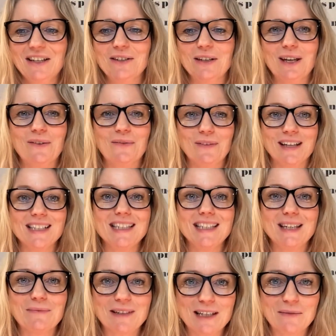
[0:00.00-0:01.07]
So if I
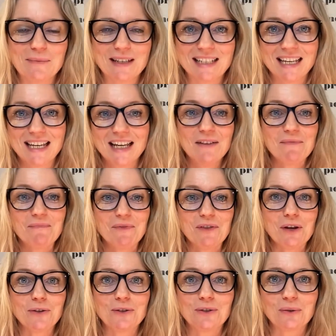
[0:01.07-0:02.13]
seem a little bit
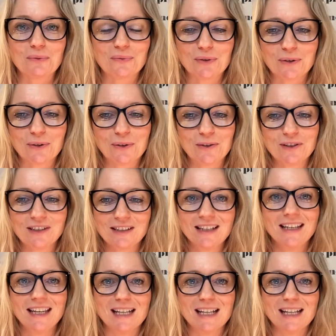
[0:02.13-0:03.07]
not so focused,